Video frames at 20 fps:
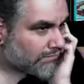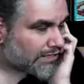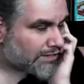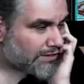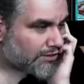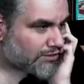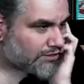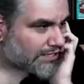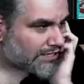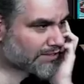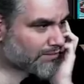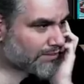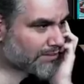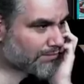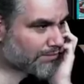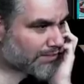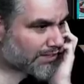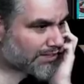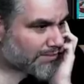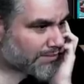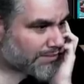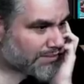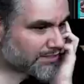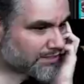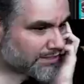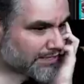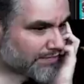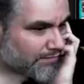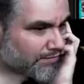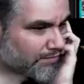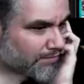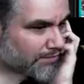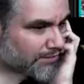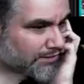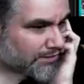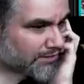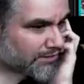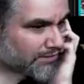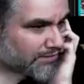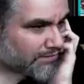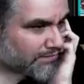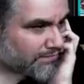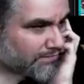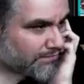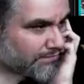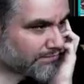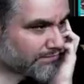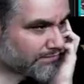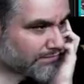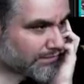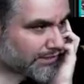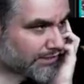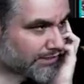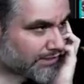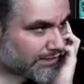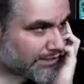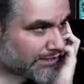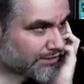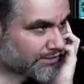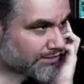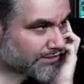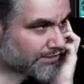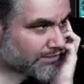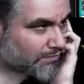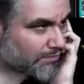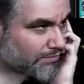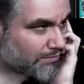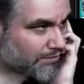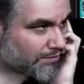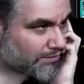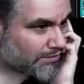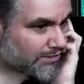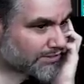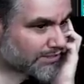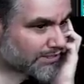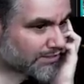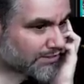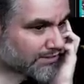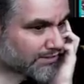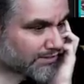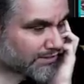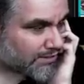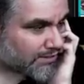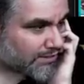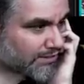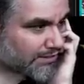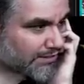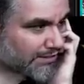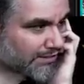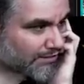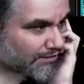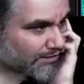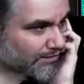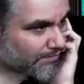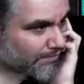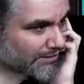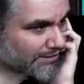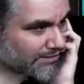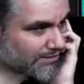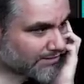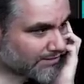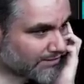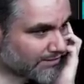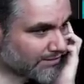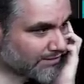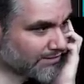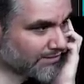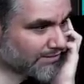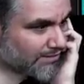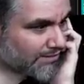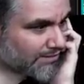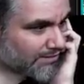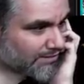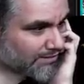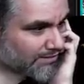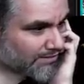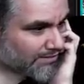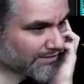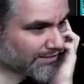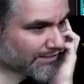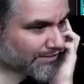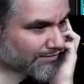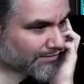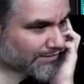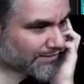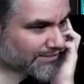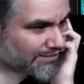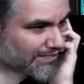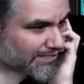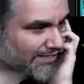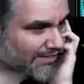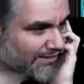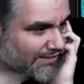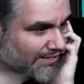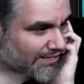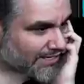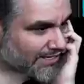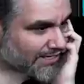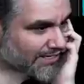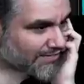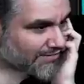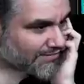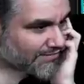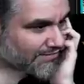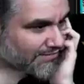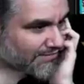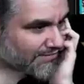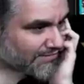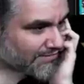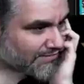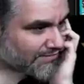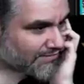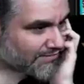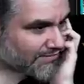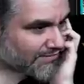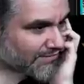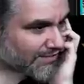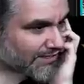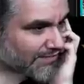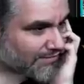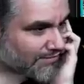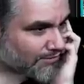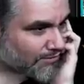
And there's nothing we can play because they have Cryptic, so... Like, they actually get to win with thirty seconds on the clock. They literally waste every second they have. Yeah,